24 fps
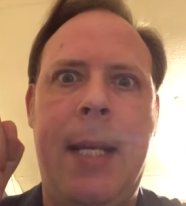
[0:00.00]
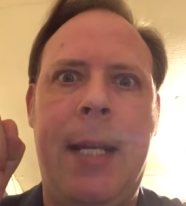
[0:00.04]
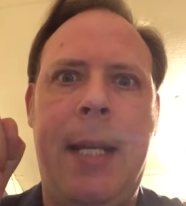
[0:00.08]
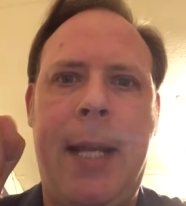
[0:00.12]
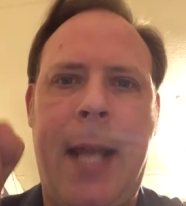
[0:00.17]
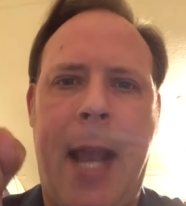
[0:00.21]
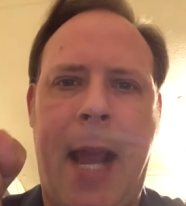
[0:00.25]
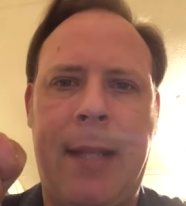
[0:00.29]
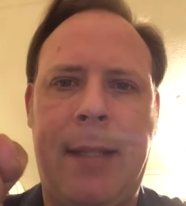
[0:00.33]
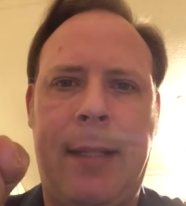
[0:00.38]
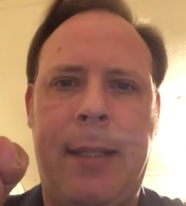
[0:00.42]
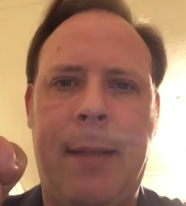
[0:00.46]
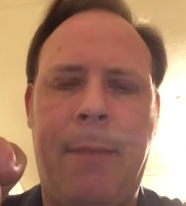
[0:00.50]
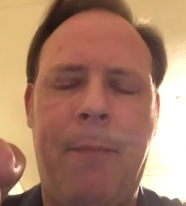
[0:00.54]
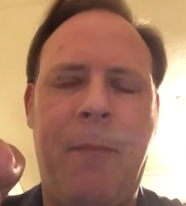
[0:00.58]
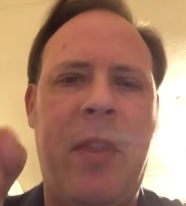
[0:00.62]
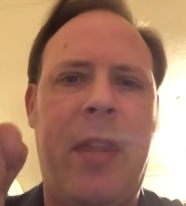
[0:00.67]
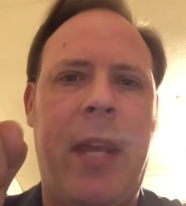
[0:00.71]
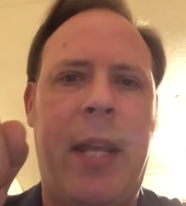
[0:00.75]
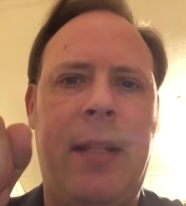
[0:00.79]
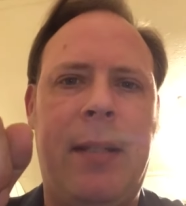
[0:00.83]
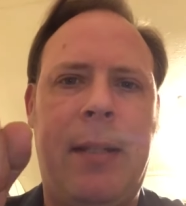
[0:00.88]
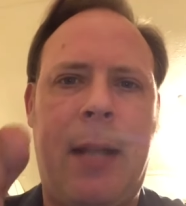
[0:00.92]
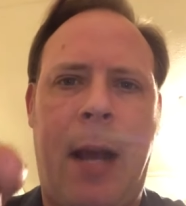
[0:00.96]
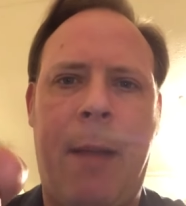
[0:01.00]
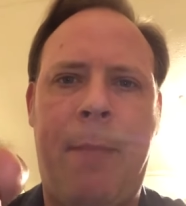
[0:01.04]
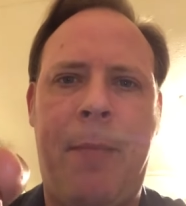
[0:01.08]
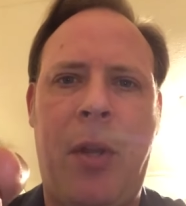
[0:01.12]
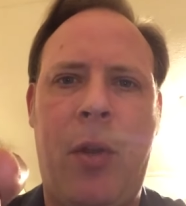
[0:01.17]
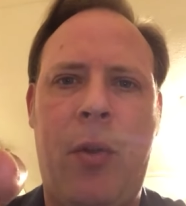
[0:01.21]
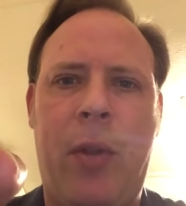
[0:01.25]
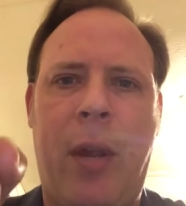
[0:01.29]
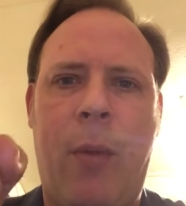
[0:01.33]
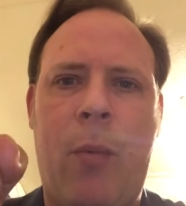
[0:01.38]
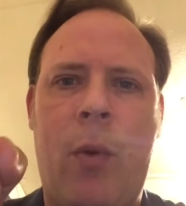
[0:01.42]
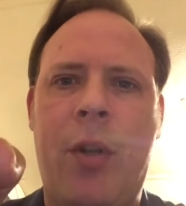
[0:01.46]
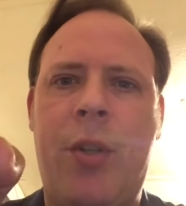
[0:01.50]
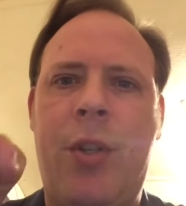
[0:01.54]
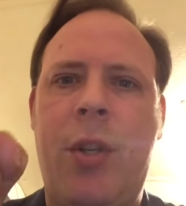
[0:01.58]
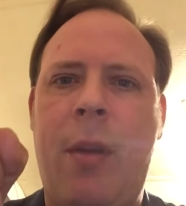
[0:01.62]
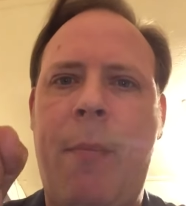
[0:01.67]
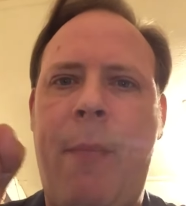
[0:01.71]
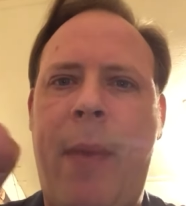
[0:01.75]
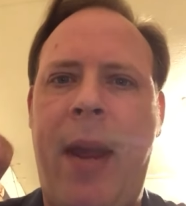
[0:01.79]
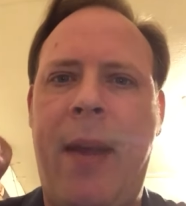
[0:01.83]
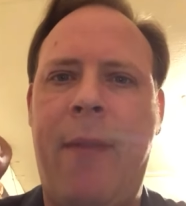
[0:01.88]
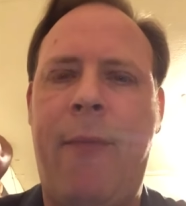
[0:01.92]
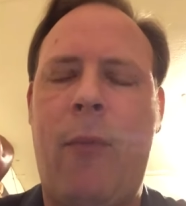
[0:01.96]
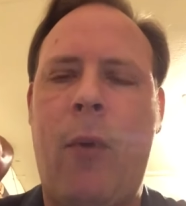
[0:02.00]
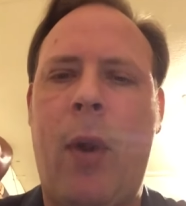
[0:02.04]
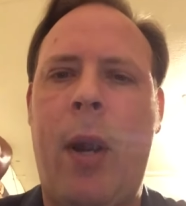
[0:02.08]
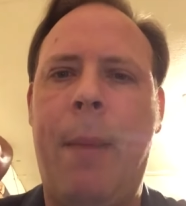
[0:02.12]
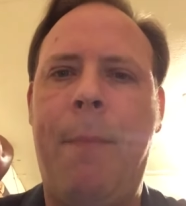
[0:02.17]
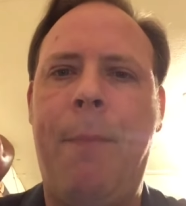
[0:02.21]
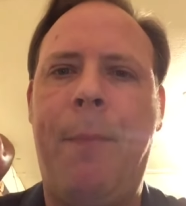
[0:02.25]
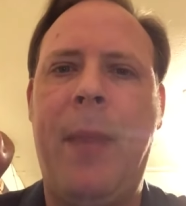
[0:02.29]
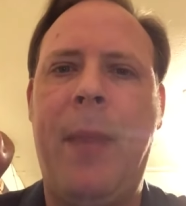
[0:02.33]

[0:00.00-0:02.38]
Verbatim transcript: yes, they stop you. They want you to pay for it.